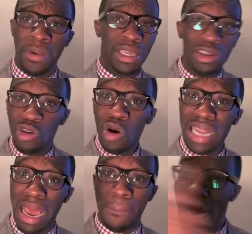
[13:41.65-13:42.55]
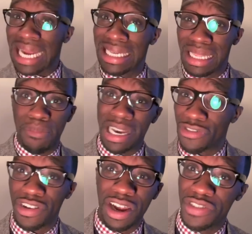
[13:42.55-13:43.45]
Didn't you know that black is the
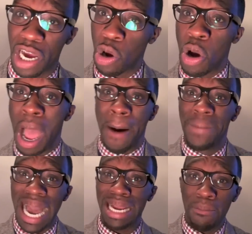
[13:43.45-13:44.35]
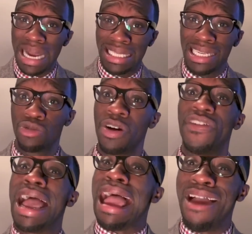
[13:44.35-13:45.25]
best friend of yellow? Black meshes
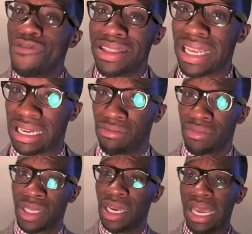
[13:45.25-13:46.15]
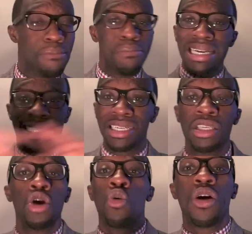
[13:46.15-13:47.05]
with everything. It
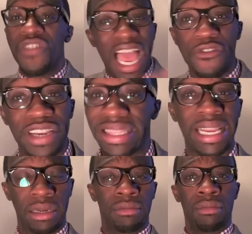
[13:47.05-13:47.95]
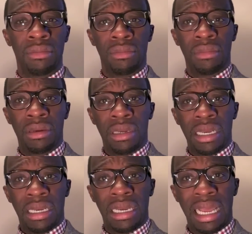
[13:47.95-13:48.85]
meshes with everything.
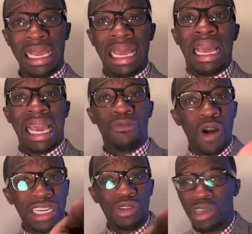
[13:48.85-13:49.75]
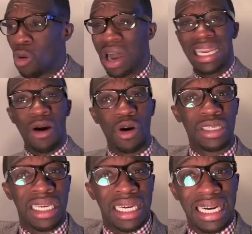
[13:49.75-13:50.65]
Eh? And weren't you the one that
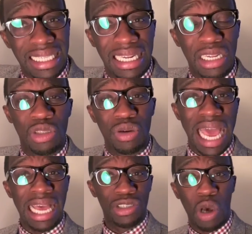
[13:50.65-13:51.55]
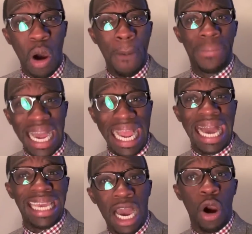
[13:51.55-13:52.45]
was listening to that song, Black
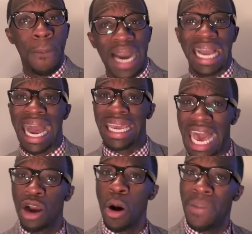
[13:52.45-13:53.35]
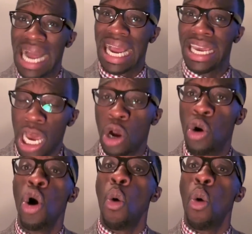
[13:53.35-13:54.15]
Eye Yellow, Black Eye Yellow, Black Eye Yellow?